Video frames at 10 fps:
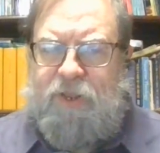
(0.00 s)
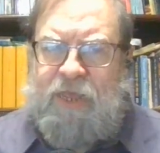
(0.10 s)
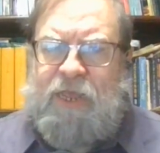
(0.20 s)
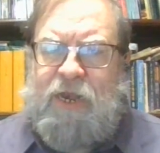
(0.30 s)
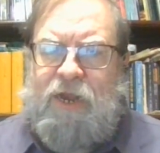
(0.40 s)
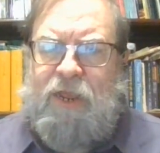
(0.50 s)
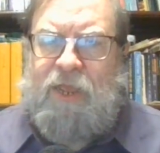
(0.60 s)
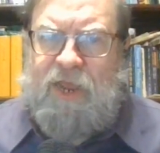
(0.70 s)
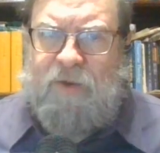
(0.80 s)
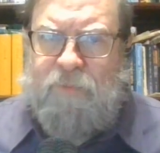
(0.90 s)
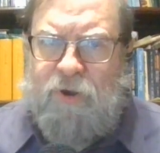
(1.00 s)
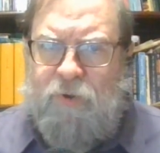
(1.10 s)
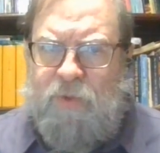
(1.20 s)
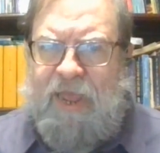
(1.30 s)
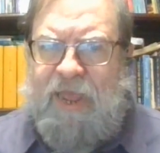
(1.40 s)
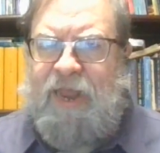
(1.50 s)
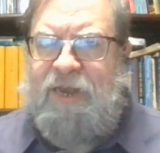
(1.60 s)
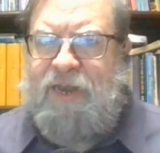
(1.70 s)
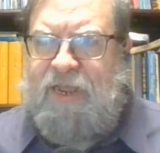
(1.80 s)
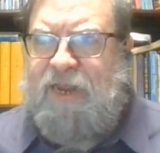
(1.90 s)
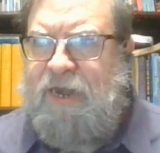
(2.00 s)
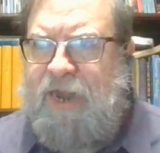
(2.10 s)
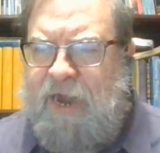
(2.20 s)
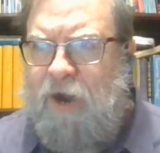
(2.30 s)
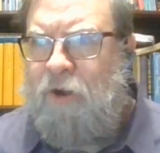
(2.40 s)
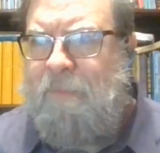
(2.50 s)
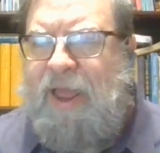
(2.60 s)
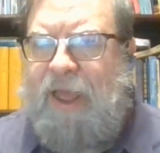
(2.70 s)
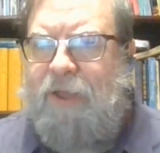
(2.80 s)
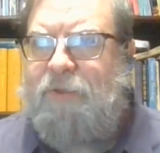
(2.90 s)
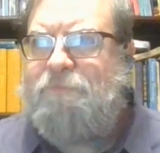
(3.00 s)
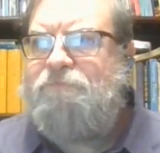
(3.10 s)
in Hebrew and in Aramaic.